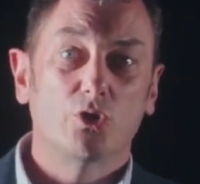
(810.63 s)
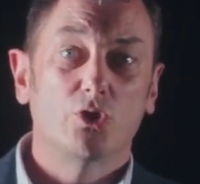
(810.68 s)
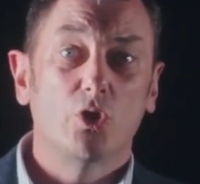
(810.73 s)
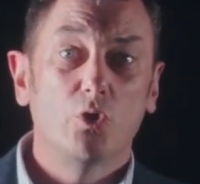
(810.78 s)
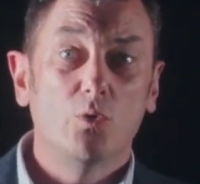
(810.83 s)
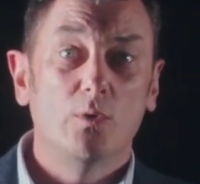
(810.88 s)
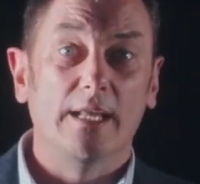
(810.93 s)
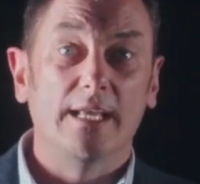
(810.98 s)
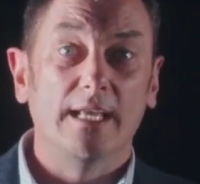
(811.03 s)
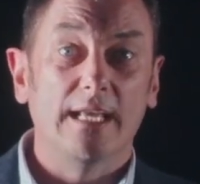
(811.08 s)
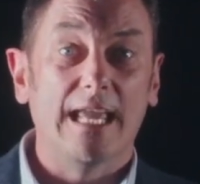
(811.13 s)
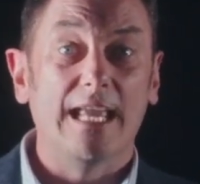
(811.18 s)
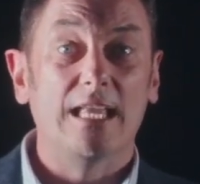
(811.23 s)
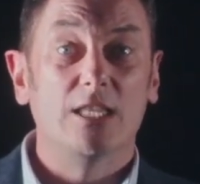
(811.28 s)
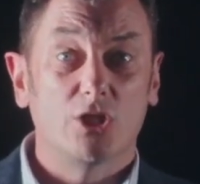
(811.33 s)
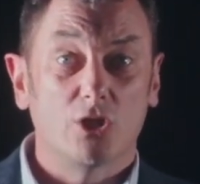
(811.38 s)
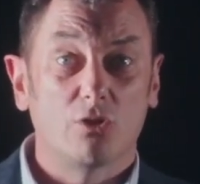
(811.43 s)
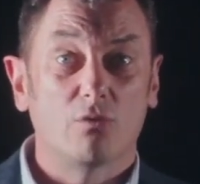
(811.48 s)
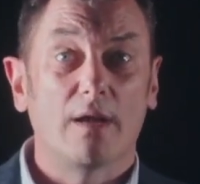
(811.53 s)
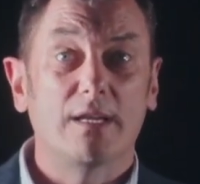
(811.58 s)
tooling
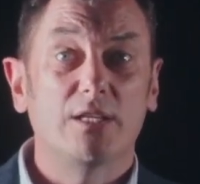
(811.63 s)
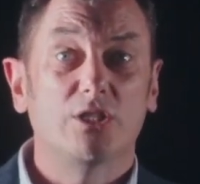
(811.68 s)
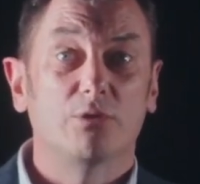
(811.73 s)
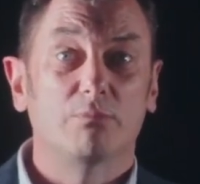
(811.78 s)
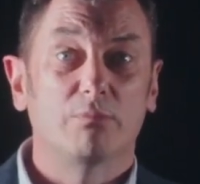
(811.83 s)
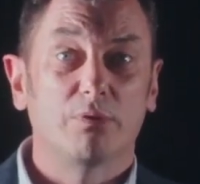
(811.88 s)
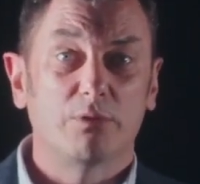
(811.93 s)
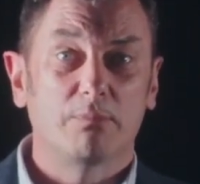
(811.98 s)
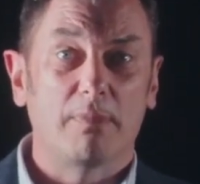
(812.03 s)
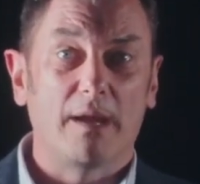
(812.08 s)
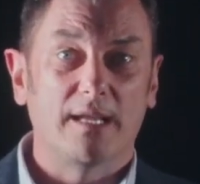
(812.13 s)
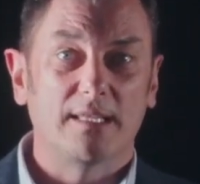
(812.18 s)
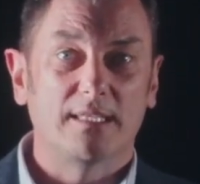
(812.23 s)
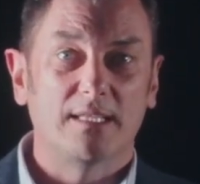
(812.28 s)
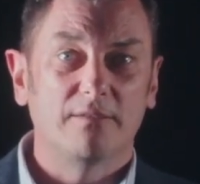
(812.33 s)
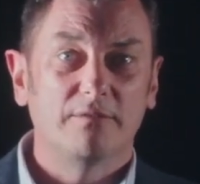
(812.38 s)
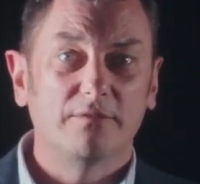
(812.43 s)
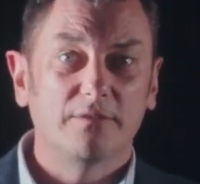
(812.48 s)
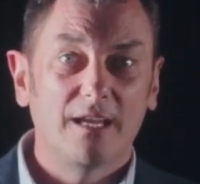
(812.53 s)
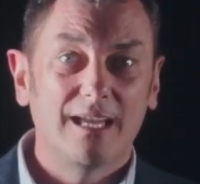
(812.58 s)
integration
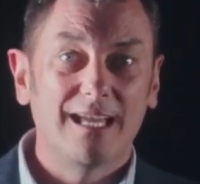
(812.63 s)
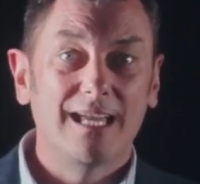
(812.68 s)
perspective.